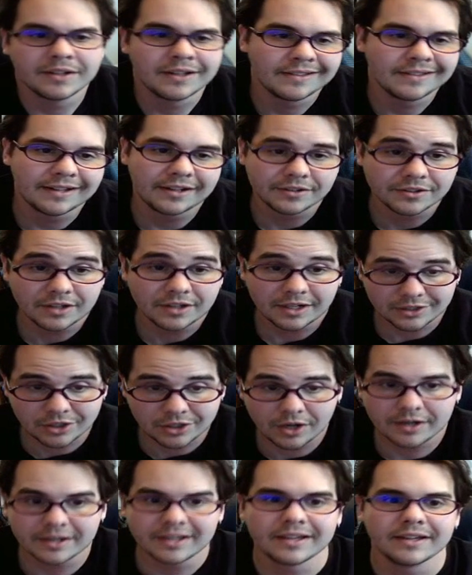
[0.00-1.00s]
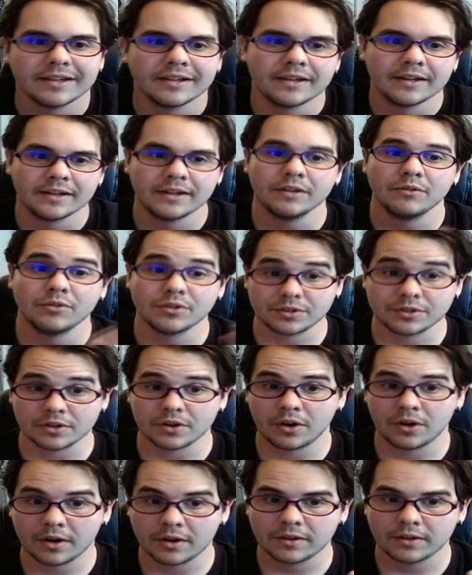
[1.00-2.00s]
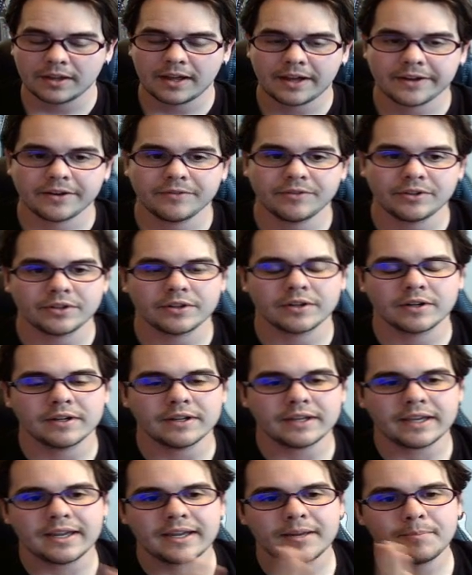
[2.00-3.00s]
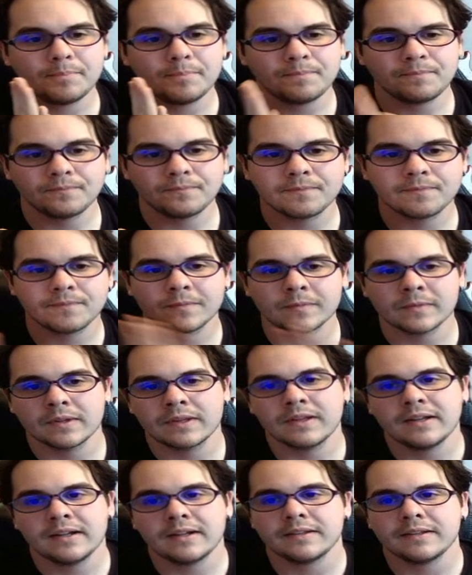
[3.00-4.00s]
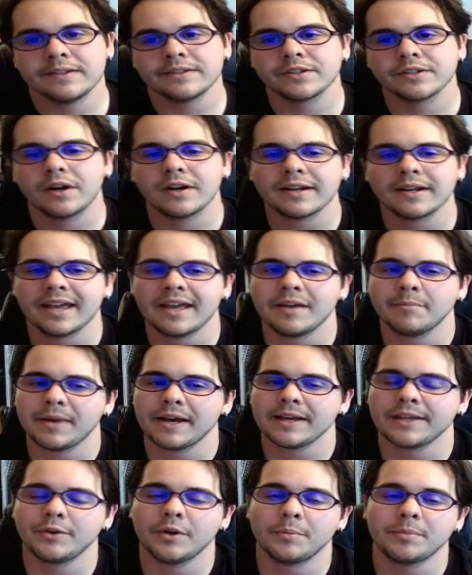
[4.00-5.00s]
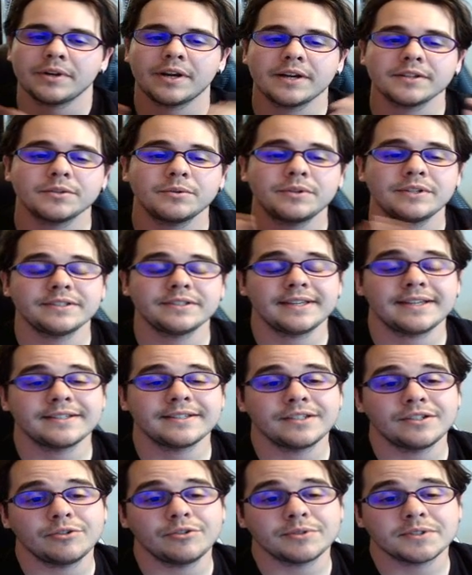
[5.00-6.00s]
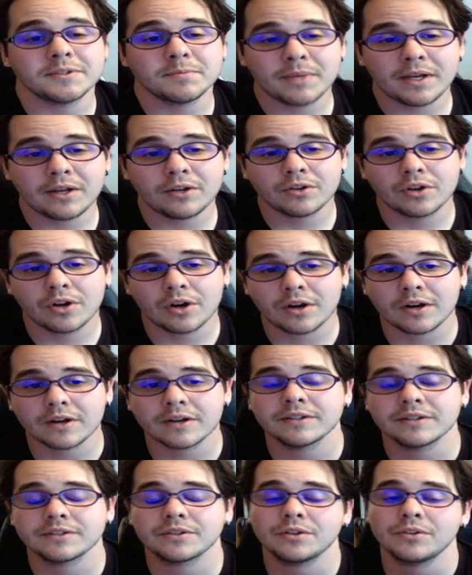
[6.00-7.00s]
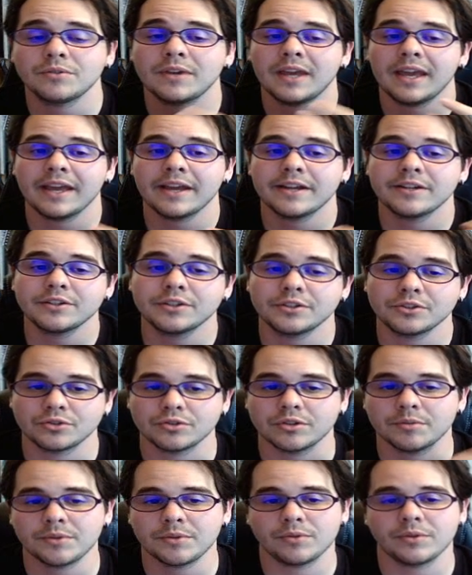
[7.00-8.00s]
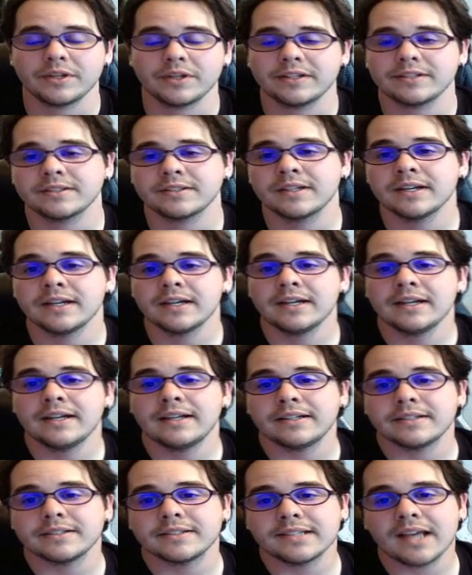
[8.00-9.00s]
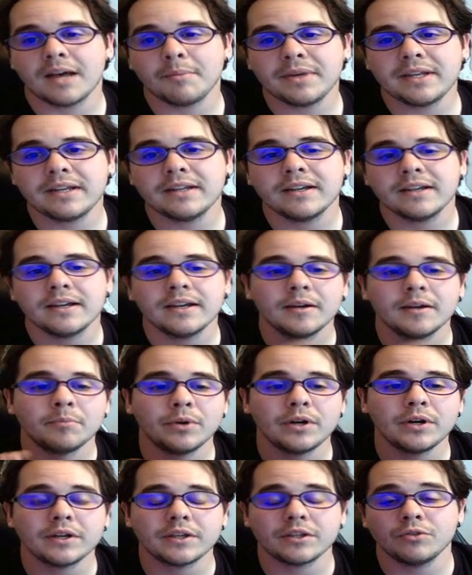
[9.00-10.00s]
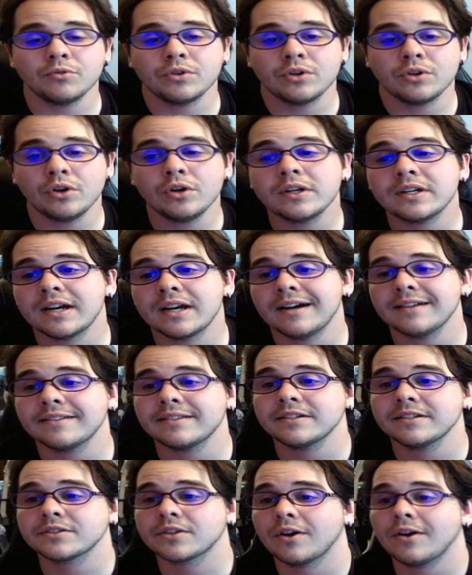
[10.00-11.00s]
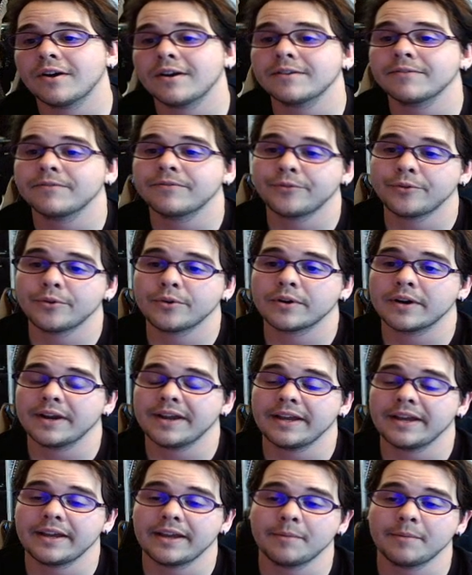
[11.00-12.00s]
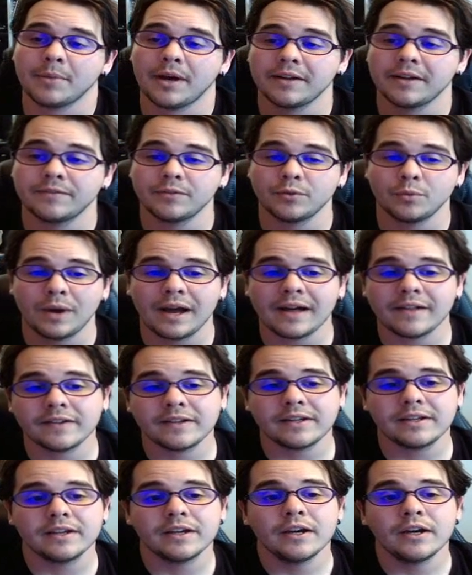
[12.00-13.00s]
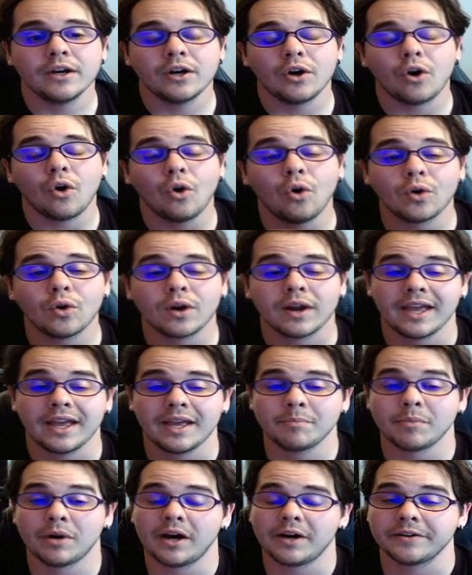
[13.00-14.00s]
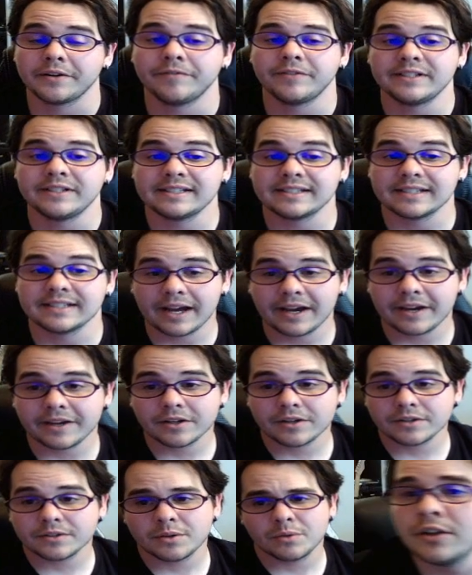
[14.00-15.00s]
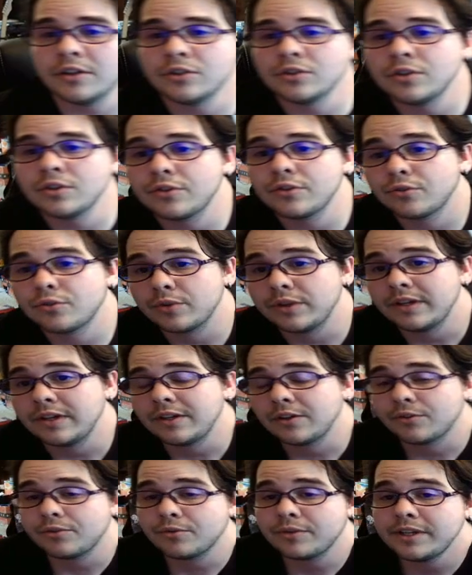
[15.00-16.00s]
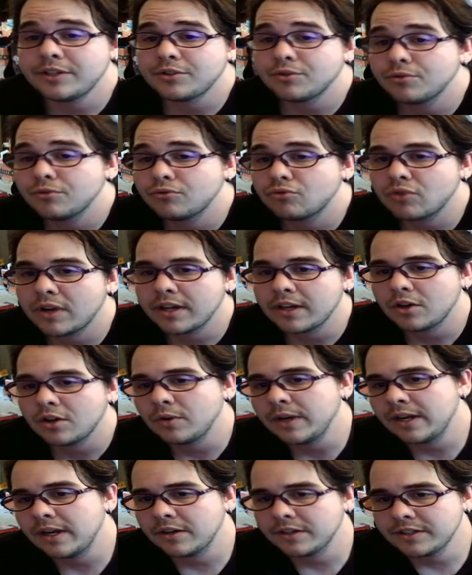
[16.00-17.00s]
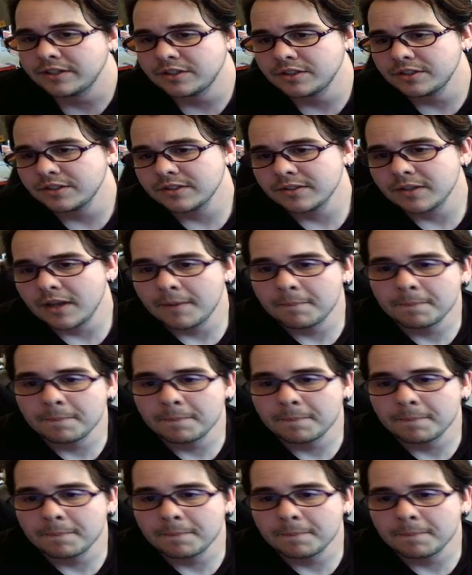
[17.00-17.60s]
that does not target, which there are a lot of in the current game, this card can back you up, and also it is a continuous spell card, so you can tribute it to summon, but you could cut this card for a Pot of Duality or a Pot of Desires with your 3 true Draco heritages.